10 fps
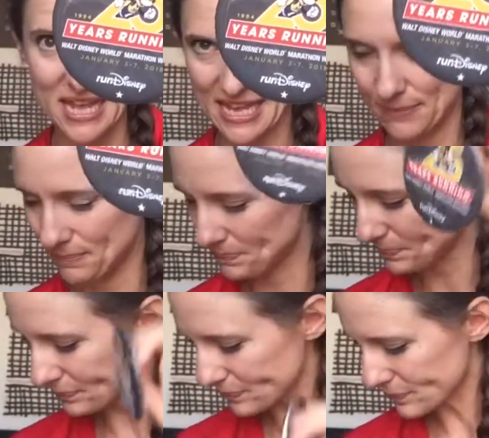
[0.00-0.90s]
pin,
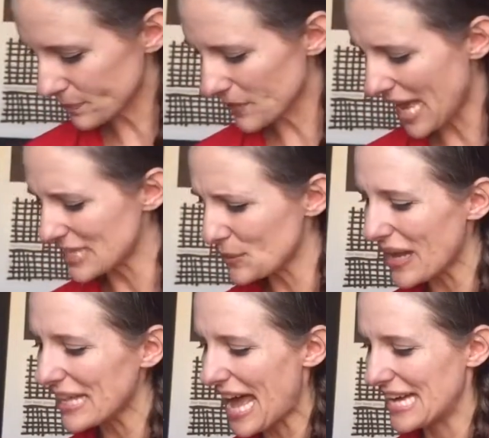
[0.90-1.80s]
as
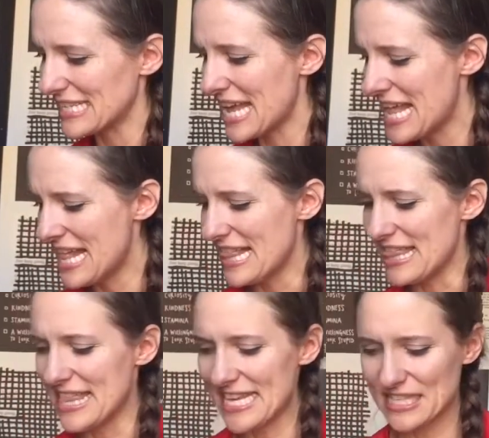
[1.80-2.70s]
well as
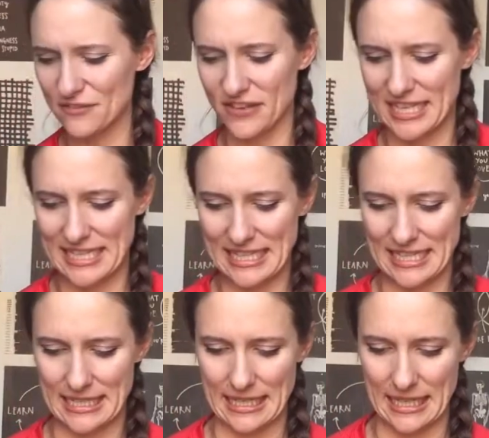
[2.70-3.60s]
this fun
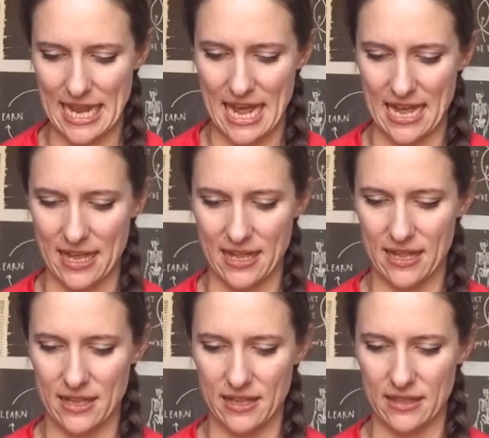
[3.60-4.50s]
little, uh,
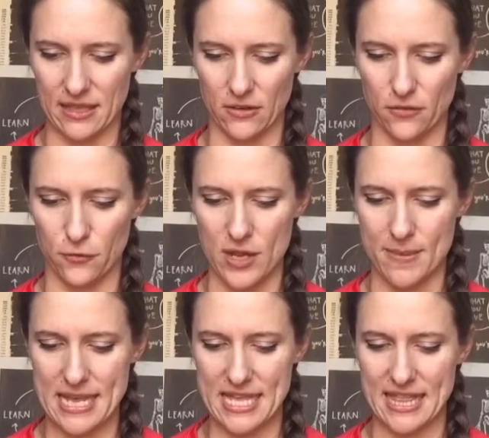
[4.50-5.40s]
little
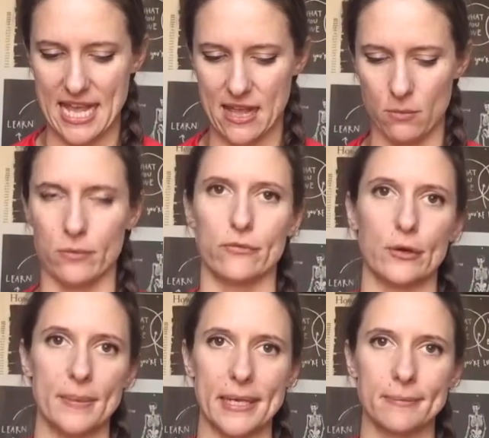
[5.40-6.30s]
freebie that they,
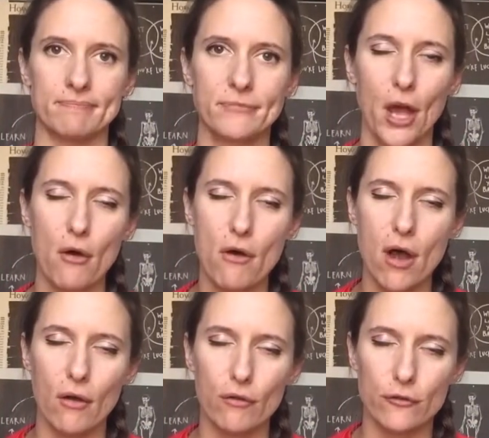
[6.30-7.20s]
freebie,
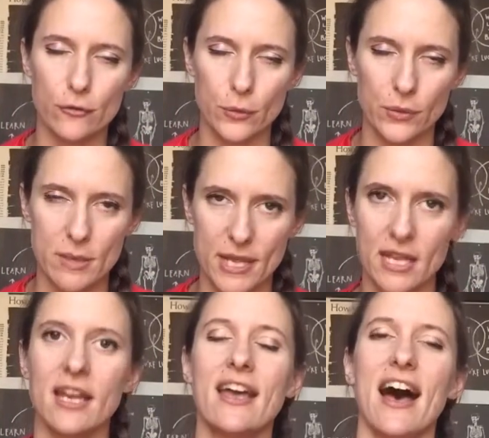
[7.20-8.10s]

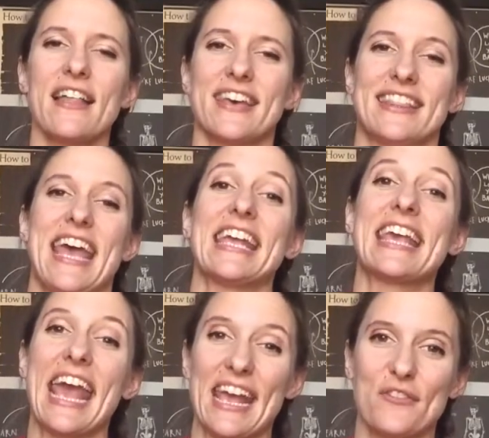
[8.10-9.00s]
freebie that they
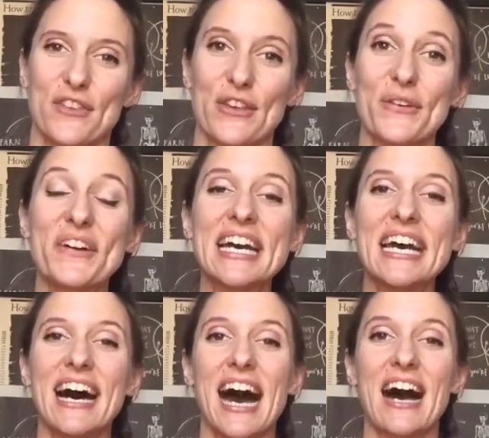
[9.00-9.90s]
gave you
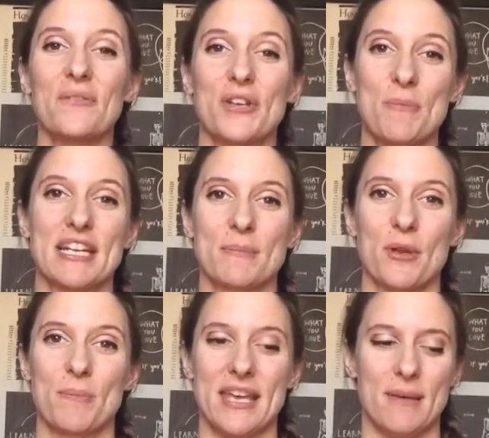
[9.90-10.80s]
uh, when you picked up
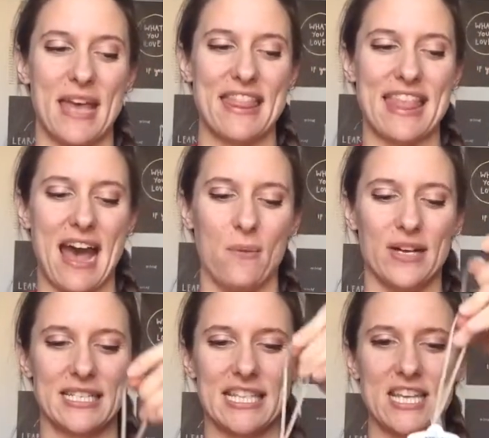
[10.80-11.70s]
your bib, and that
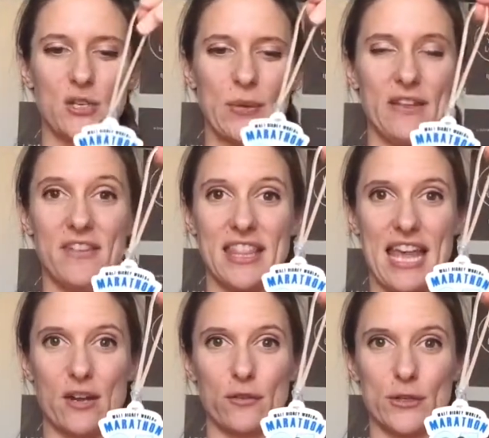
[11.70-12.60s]
was the
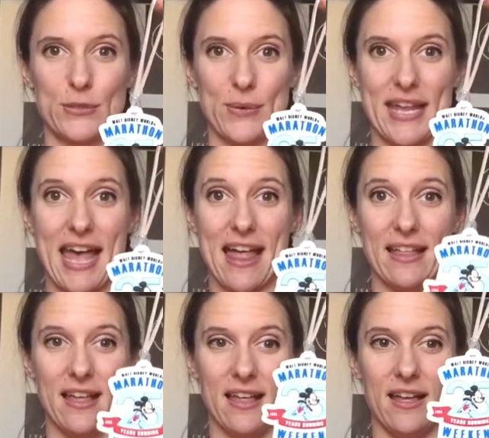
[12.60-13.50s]
twenty-fifth anniversary
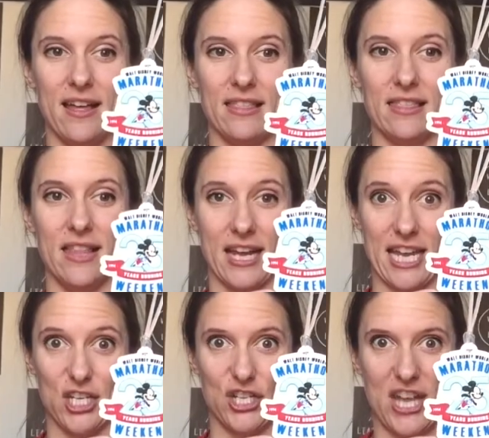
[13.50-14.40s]

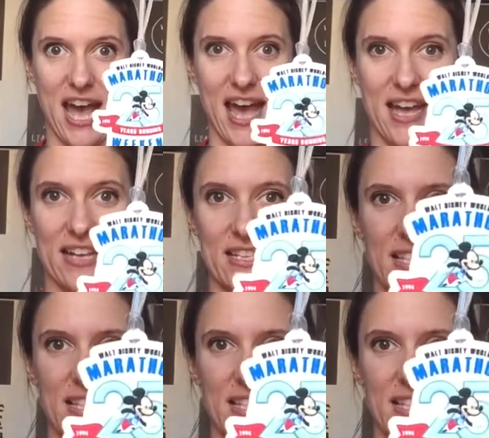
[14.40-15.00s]
luggage tag.